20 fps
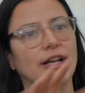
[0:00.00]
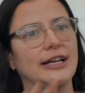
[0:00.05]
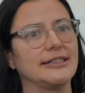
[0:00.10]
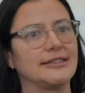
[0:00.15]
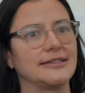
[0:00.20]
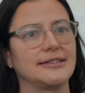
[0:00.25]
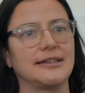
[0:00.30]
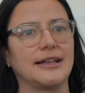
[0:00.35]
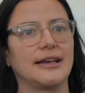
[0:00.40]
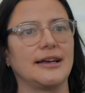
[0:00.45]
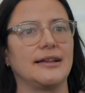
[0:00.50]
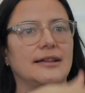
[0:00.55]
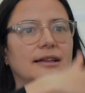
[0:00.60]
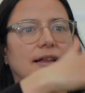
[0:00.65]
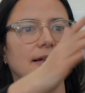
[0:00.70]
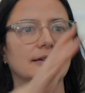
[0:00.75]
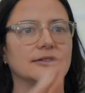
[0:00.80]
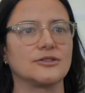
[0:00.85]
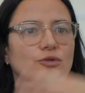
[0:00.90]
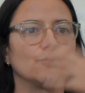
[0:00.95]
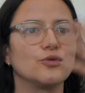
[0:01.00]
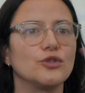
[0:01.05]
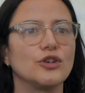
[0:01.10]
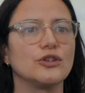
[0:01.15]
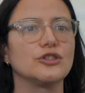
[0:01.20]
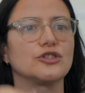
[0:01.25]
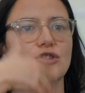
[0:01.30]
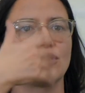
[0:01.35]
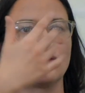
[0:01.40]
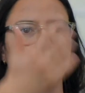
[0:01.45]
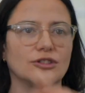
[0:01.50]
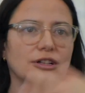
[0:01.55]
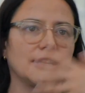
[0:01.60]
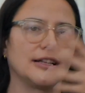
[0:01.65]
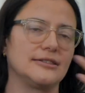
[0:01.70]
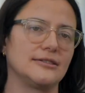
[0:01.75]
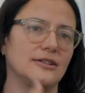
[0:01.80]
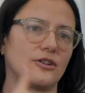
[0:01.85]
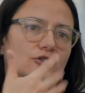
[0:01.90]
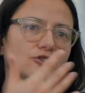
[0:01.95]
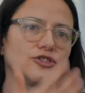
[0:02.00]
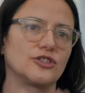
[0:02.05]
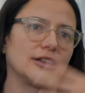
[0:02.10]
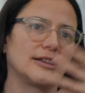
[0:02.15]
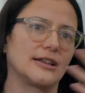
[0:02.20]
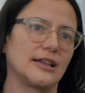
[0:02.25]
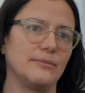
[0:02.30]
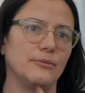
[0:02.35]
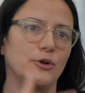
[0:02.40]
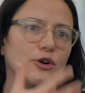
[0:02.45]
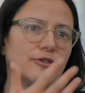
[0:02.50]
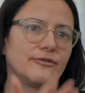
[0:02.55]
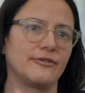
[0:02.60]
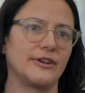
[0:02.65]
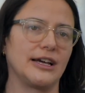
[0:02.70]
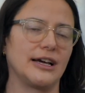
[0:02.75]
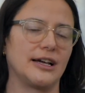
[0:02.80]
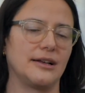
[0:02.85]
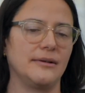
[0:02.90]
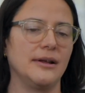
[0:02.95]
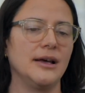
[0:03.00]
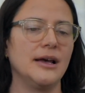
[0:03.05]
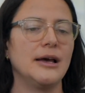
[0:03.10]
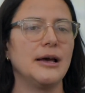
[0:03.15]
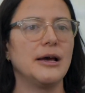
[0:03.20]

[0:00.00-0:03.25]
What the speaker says: It's the studio is constantly morphing and